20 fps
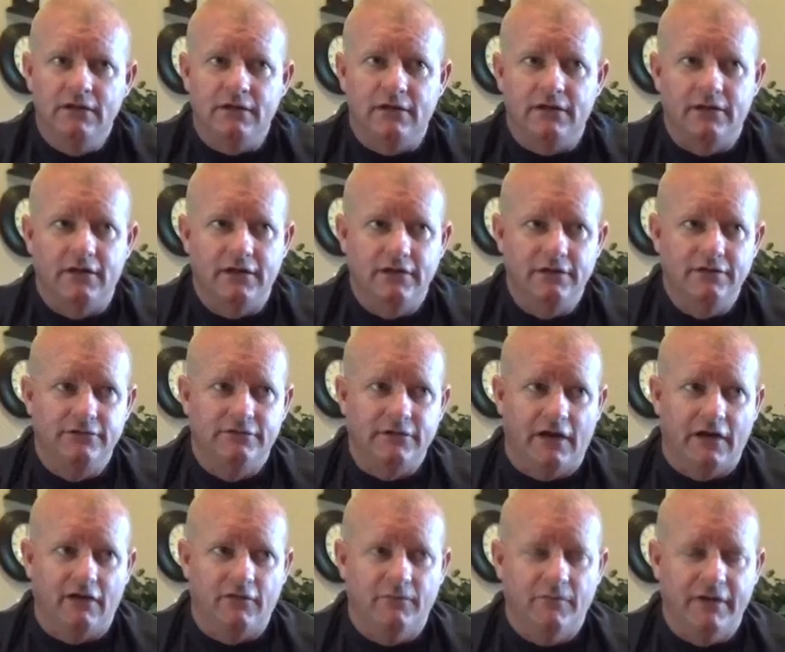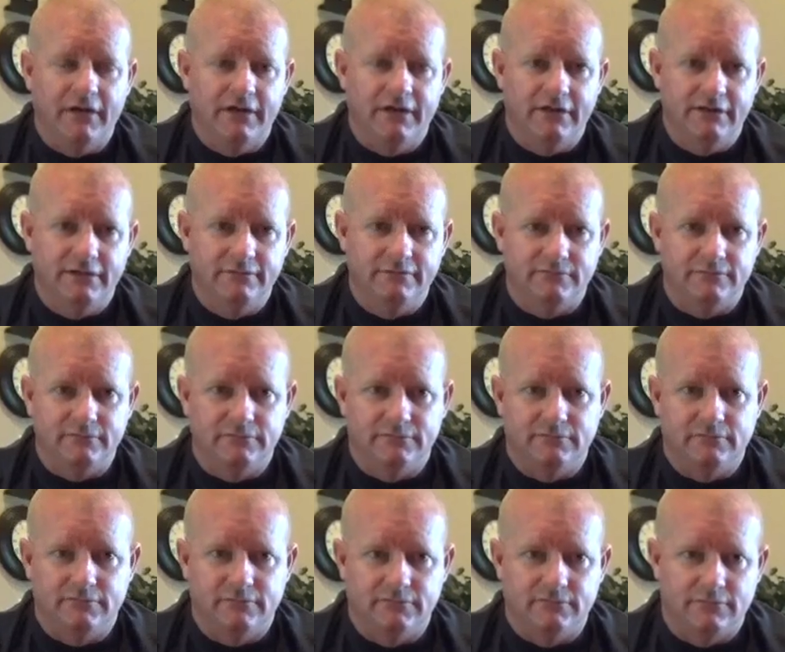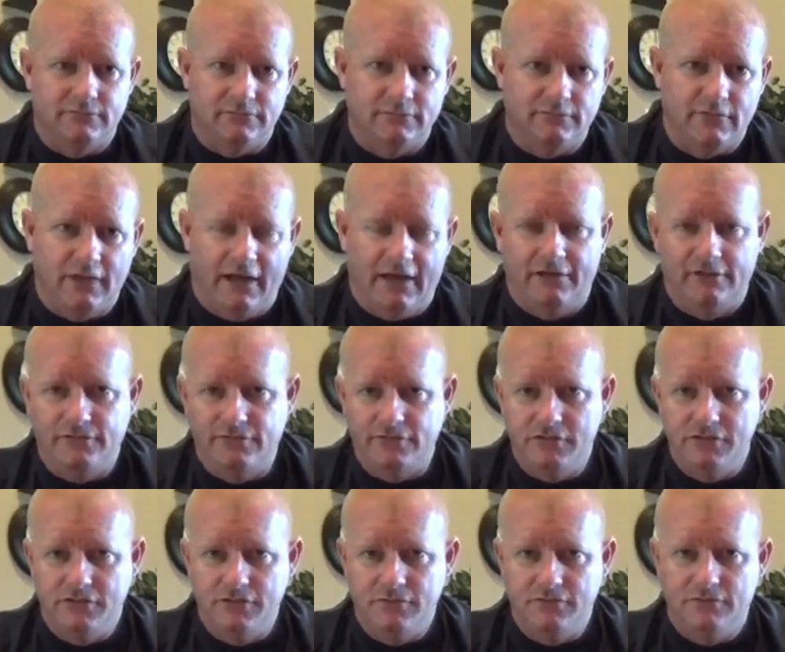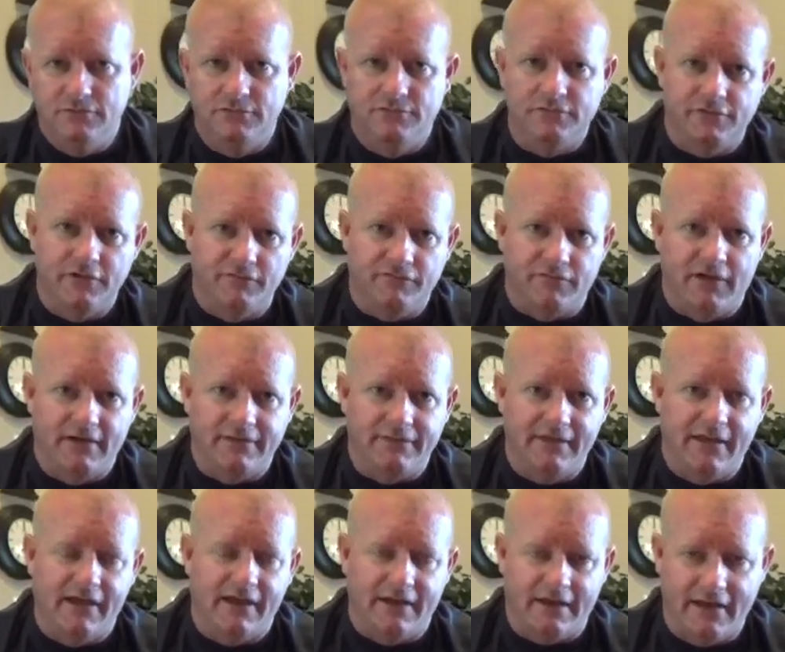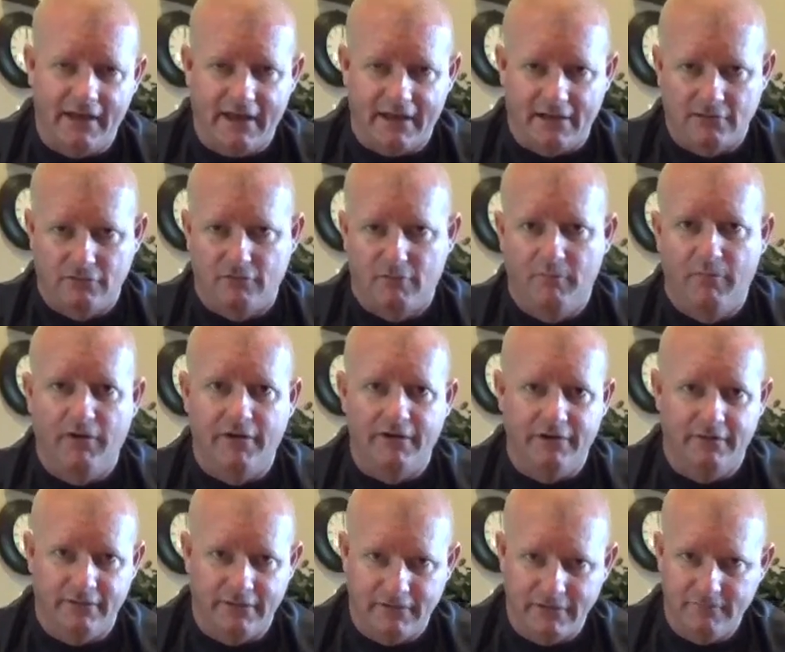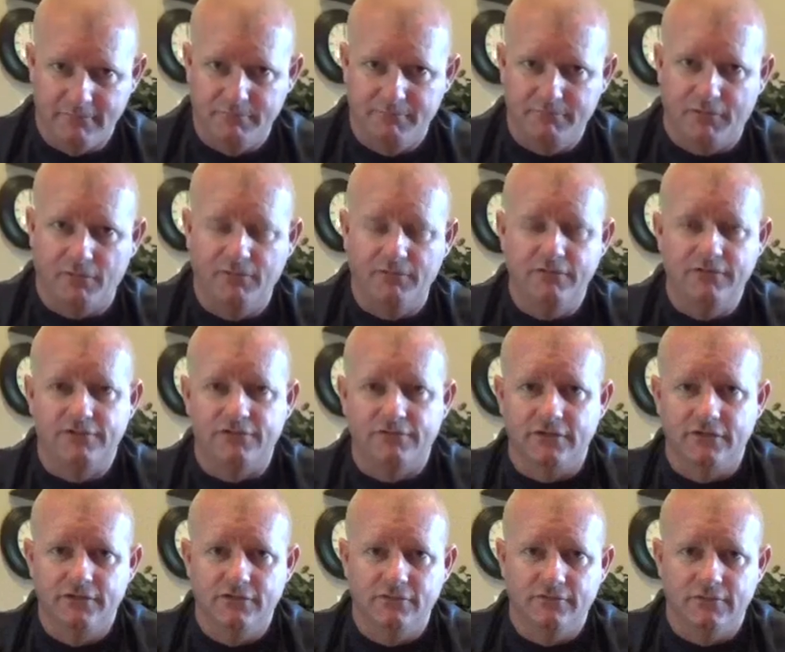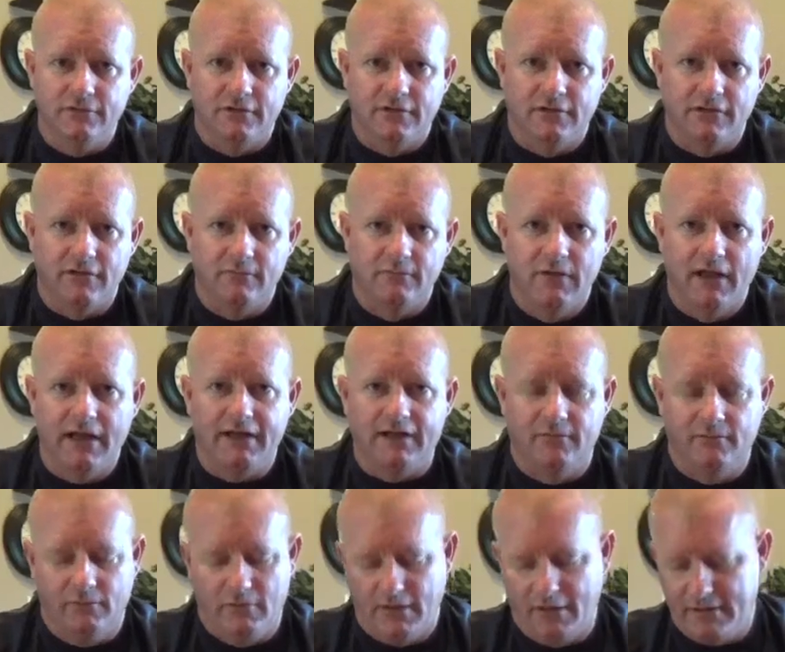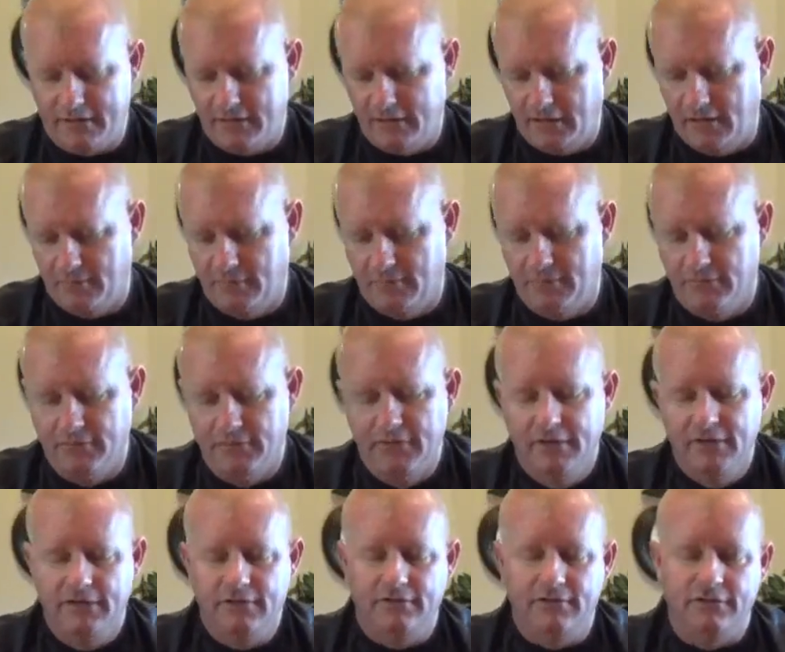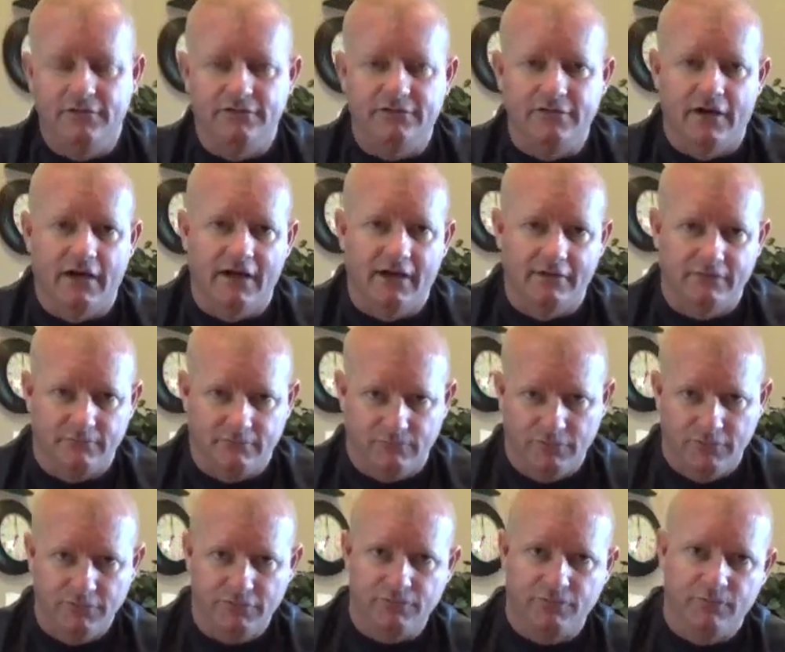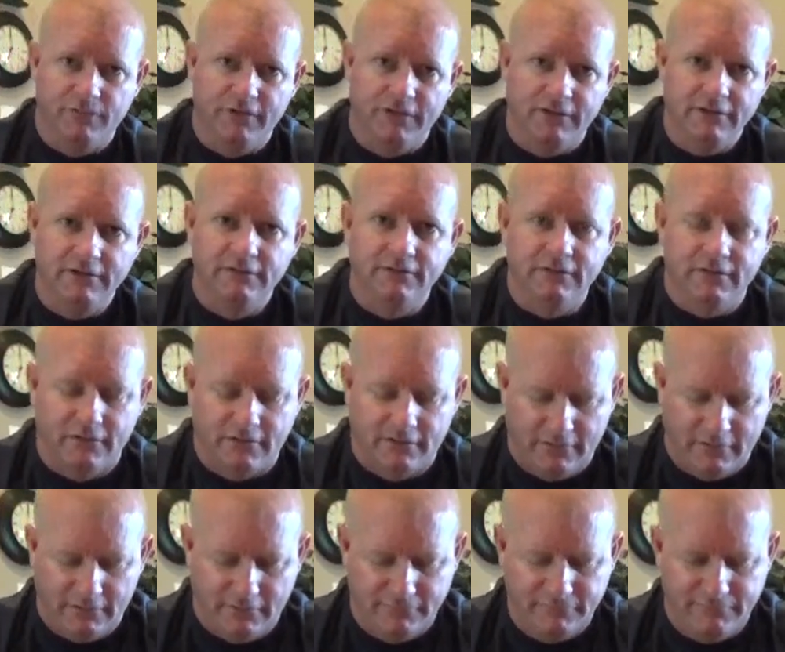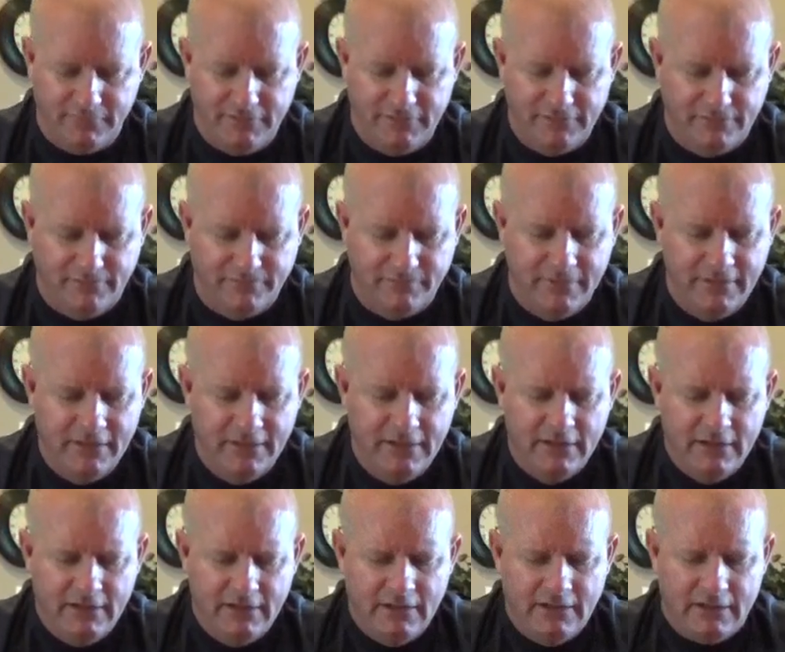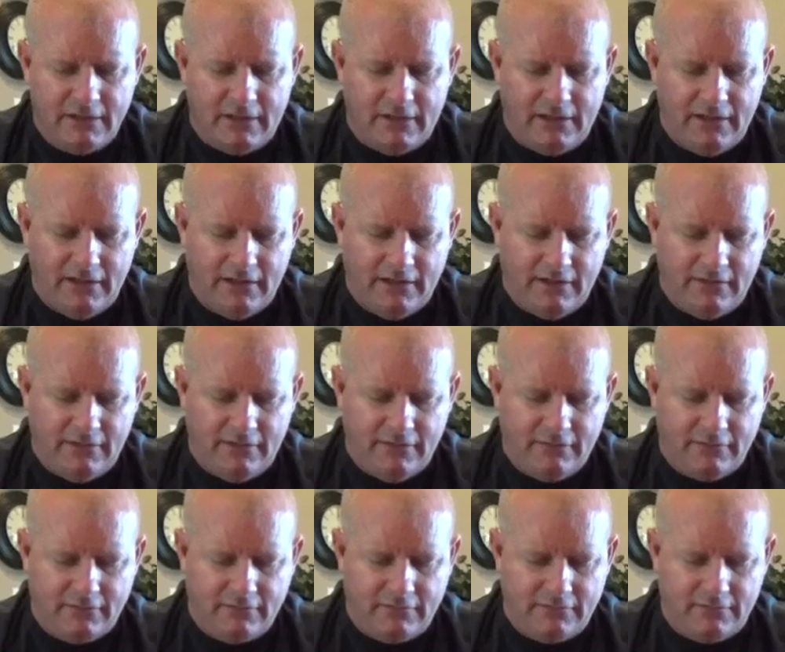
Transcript: he taught me how to shoot and stuff like that. And I had a little Brownie point and shoot black and white camera that shot 120 film, and